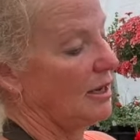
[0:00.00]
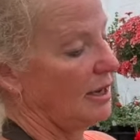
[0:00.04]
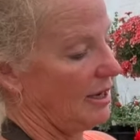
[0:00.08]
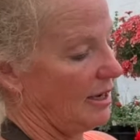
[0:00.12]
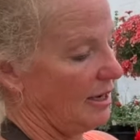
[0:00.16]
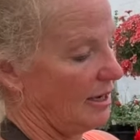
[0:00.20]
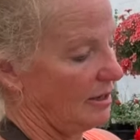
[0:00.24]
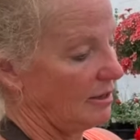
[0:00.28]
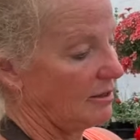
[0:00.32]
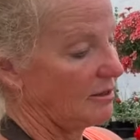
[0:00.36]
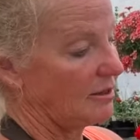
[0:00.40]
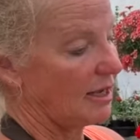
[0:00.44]

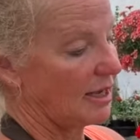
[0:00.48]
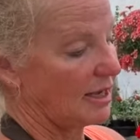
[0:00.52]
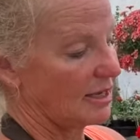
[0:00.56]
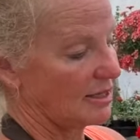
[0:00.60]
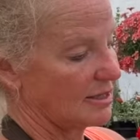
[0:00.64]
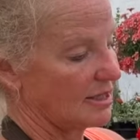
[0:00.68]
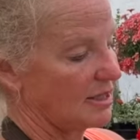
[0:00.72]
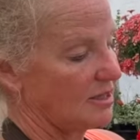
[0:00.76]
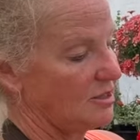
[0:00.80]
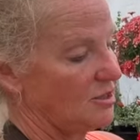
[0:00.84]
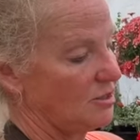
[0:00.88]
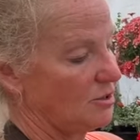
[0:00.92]
And
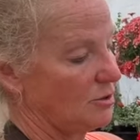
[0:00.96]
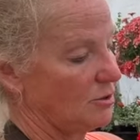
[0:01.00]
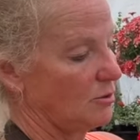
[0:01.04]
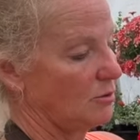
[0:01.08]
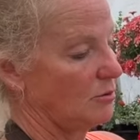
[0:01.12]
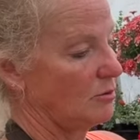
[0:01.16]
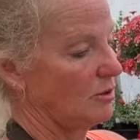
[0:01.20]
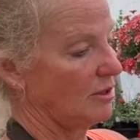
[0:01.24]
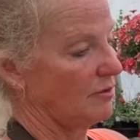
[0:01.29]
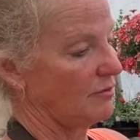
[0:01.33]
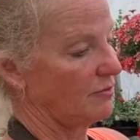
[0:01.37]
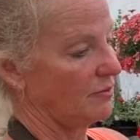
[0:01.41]
as I
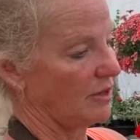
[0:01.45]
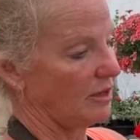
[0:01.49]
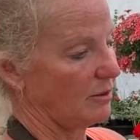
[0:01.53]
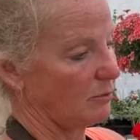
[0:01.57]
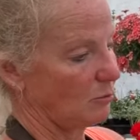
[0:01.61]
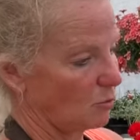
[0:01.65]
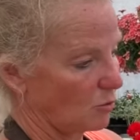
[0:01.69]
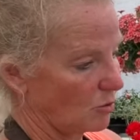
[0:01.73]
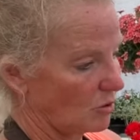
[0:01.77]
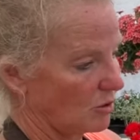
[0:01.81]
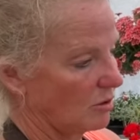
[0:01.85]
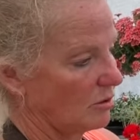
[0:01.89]
do, I find
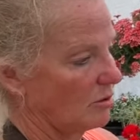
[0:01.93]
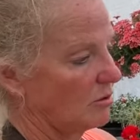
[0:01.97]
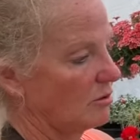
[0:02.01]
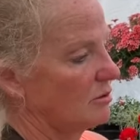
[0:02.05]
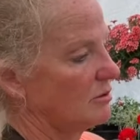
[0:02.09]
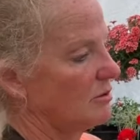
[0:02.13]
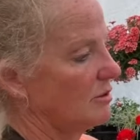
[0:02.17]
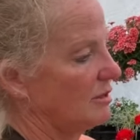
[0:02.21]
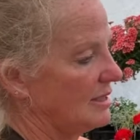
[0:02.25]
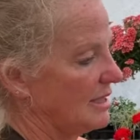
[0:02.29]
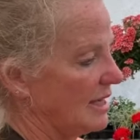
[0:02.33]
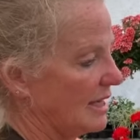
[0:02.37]
more
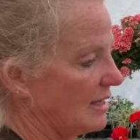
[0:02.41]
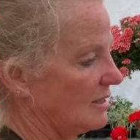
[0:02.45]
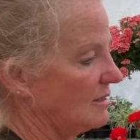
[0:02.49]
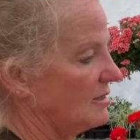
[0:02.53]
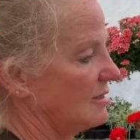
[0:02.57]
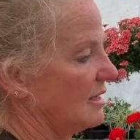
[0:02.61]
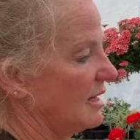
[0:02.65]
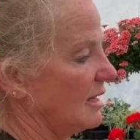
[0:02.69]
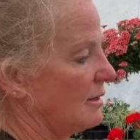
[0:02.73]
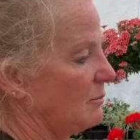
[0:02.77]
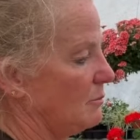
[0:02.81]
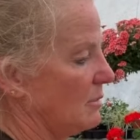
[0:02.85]
deads
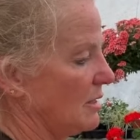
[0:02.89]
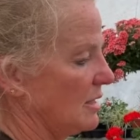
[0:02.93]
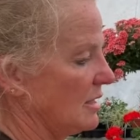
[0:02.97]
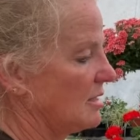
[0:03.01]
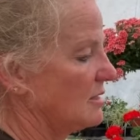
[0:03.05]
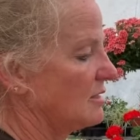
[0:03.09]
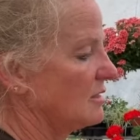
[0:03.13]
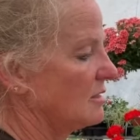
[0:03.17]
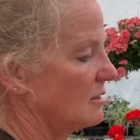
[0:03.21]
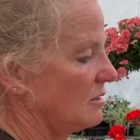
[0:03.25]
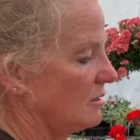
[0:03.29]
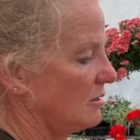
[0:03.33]
that I
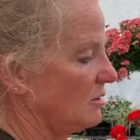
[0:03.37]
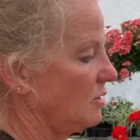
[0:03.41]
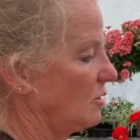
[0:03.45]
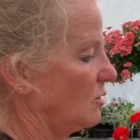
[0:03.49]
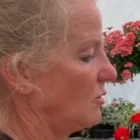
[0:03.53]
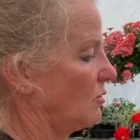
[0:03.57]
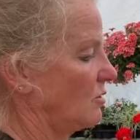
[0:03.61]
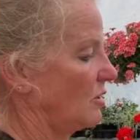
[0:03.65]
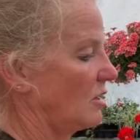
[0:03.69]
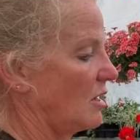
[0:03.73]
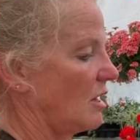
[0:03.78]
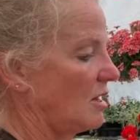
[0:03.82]
missed.
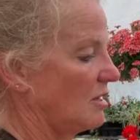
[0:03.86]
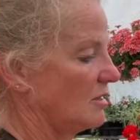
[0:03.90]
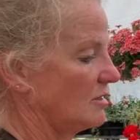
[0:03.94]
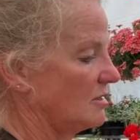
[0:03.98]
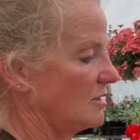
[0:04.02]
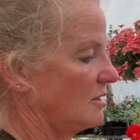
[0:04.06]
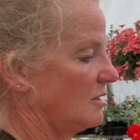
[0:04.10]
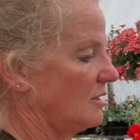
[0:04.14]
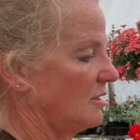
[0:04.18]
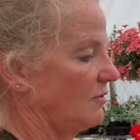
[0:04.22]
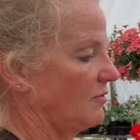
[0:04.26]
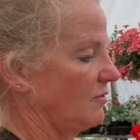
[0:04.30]
You'll
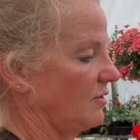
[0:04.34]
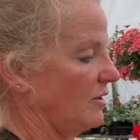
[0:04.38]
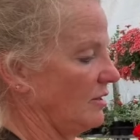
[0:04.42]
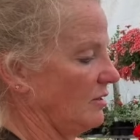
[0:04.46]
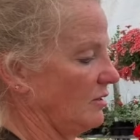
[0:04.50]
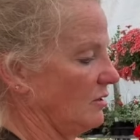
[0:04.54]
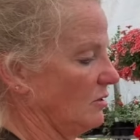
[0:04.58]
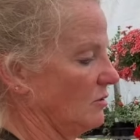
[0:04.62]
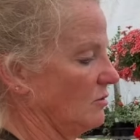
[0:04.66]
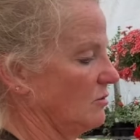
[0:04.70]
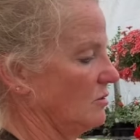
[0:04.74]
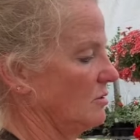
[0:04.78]
constantly
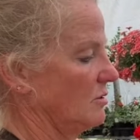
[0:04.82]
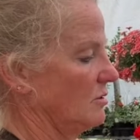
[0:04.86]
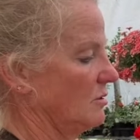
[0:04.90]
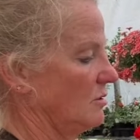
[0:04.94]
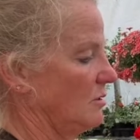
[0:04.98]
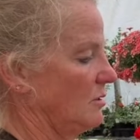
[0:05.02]
find those.